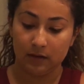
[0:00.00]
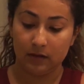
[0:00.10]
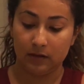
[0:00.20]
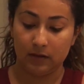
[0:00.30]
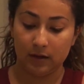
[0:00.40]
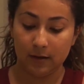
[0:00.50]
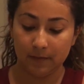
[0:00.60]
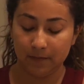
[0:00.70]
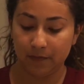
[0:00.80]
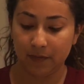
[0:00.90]
Okay.
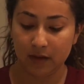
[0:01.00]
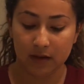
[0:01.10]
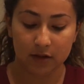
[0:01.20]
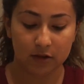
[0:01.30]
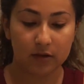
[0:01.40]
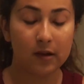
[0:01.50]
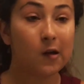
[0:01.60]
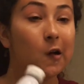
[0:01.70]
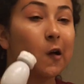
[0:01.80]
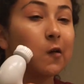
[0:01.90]
So then
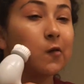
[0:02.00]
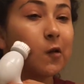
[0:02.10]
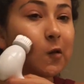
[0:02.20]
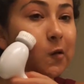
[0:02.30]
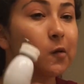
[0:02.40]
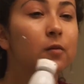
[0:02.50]
I kind of just